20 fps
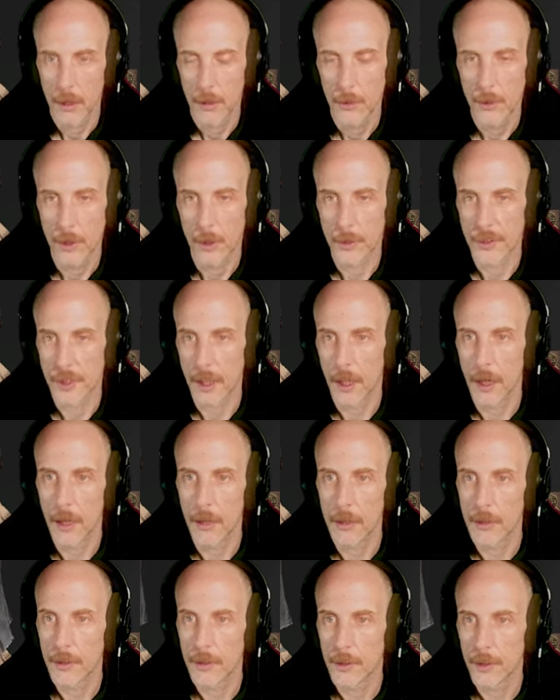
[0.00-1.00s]
Who knows?
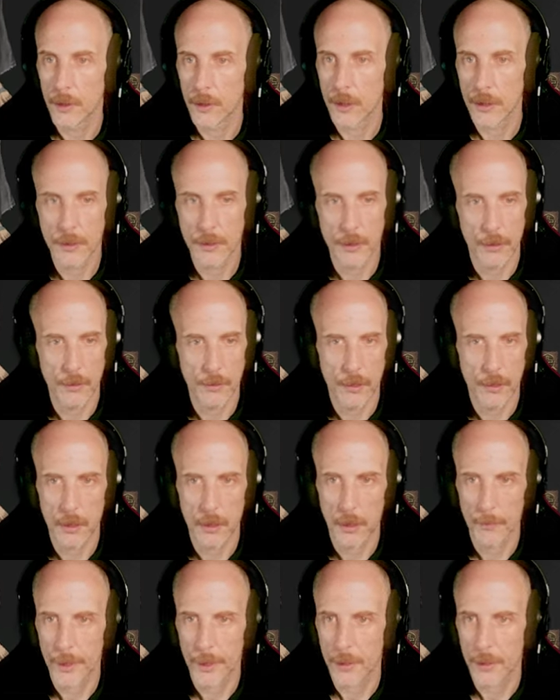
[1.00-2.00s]
Endurance. Oh,
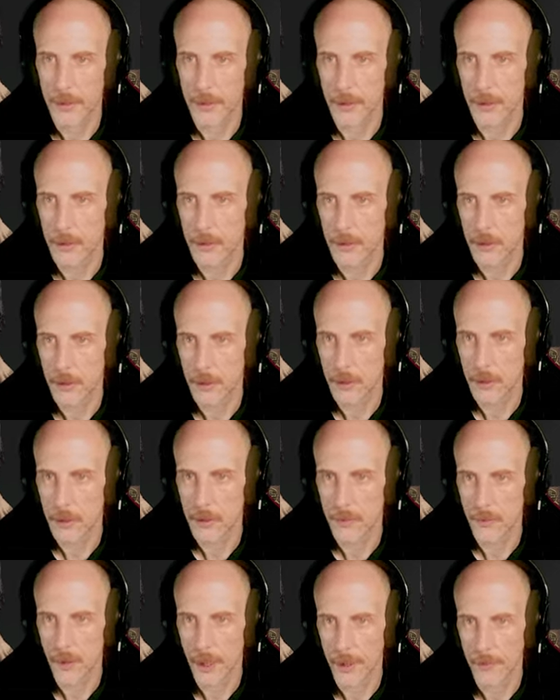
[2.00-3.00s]
stop that. Endurance
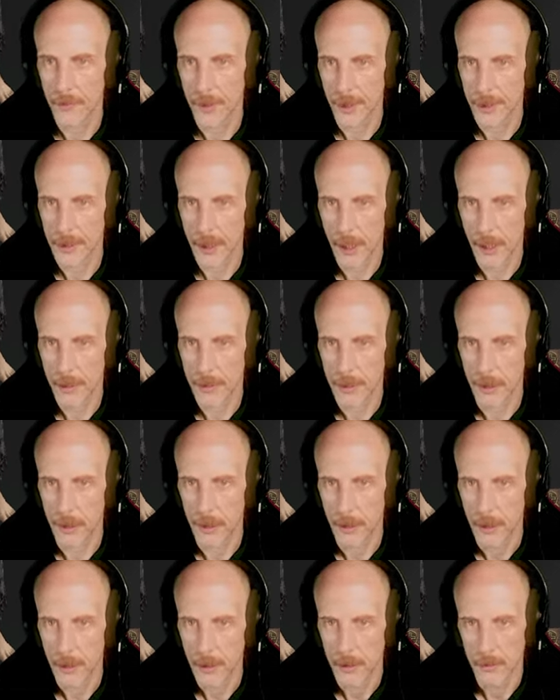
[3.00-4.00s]
is fine.
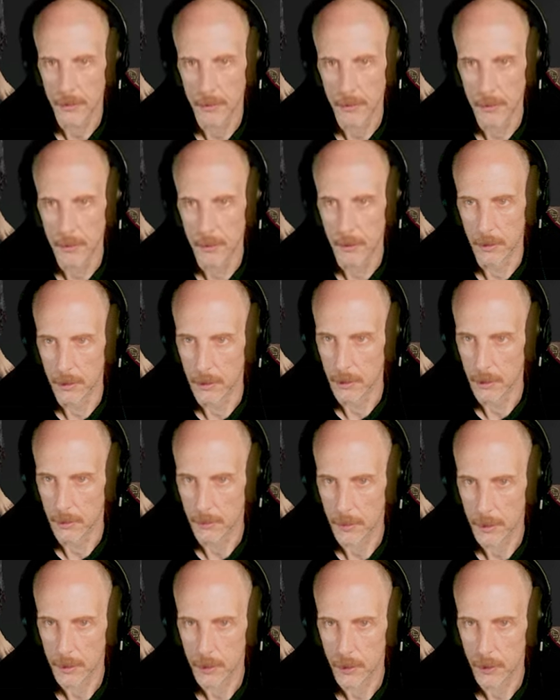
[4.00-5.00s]
Vitality. Eesh,
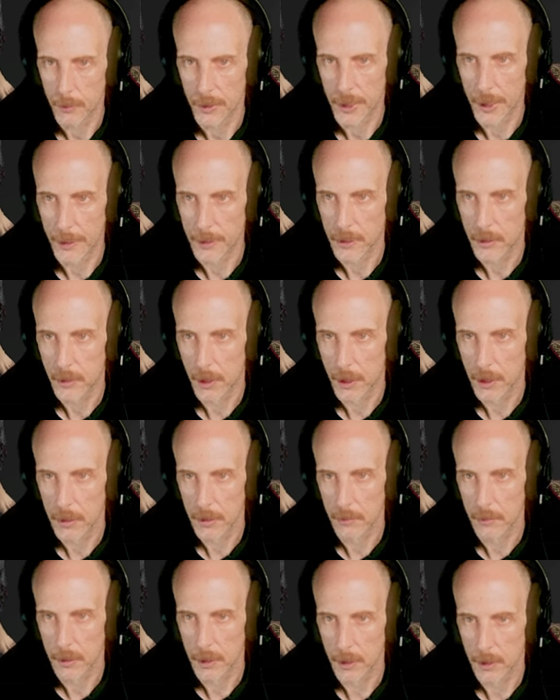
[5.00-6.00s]
I'm not sure about that.
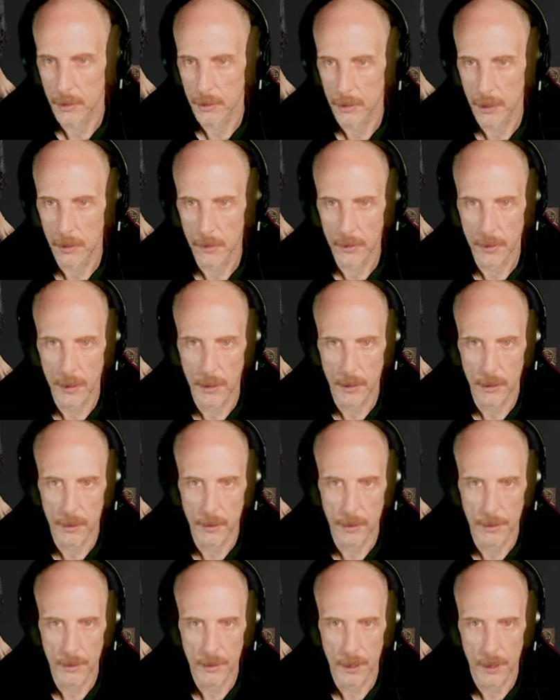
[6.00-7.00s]
Strength, dexterity,
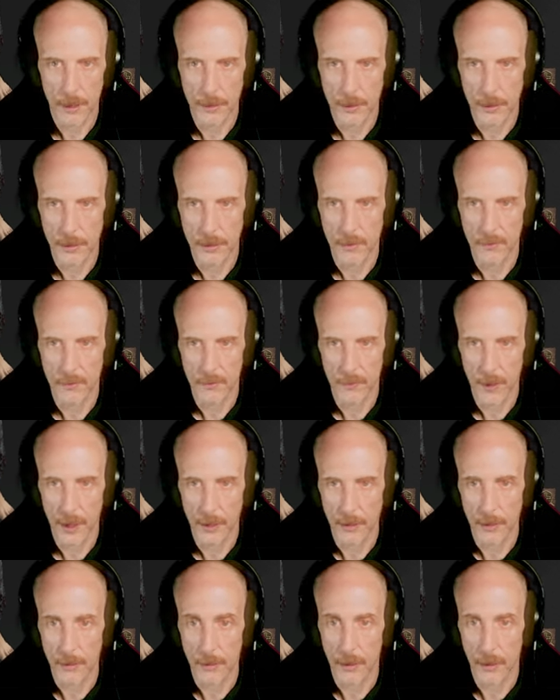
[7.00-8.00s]
and intelligence and
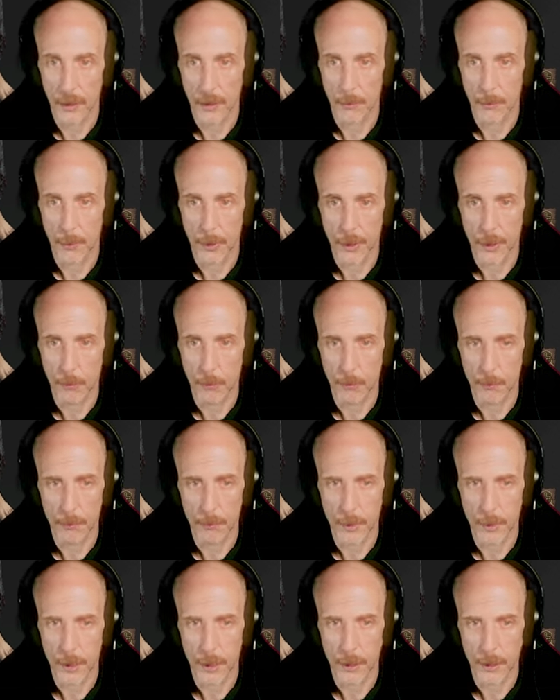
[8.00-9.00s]
faith are all pretty
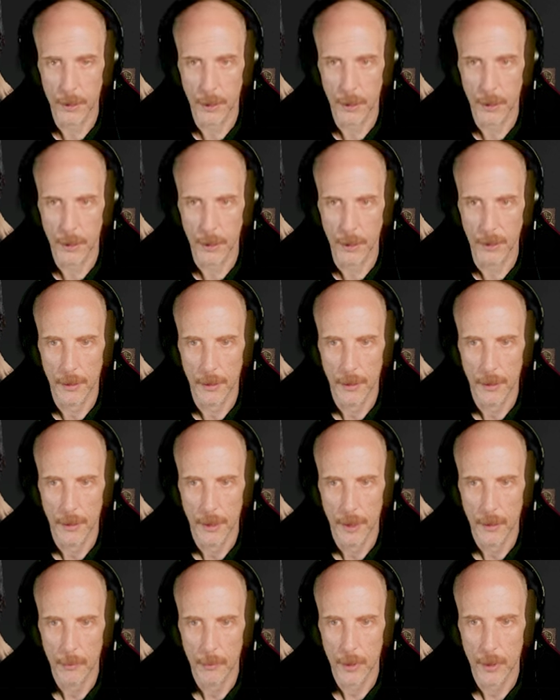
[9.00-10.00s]
bleeding high.
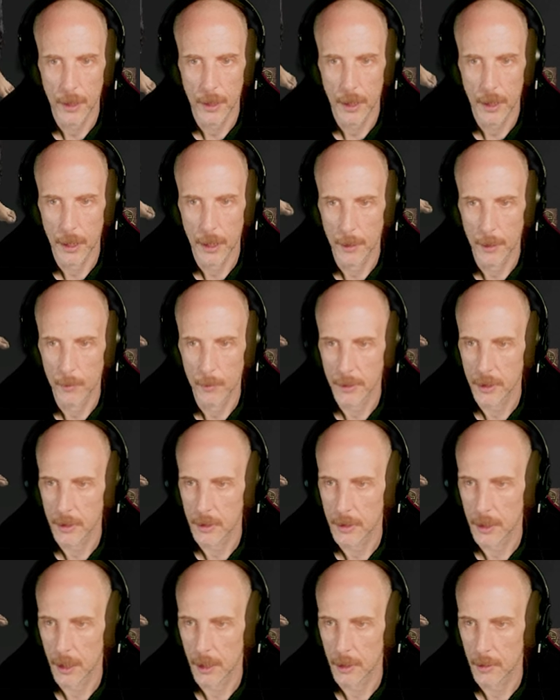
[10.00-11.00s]
Pretty high. What's he
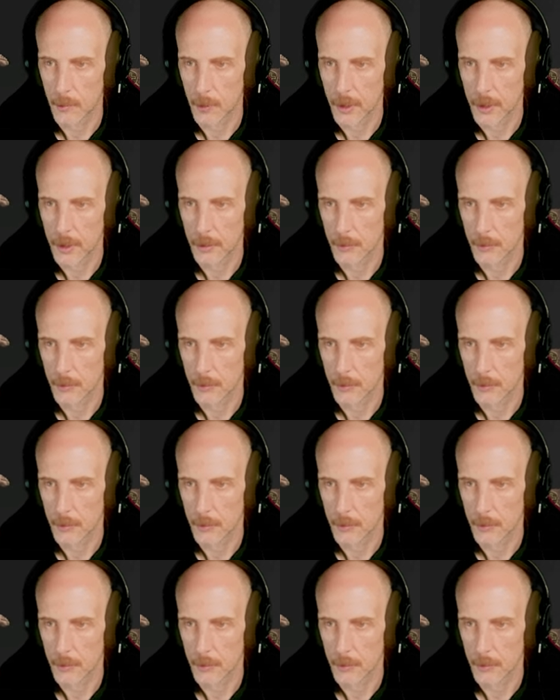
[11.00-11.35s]
starting with?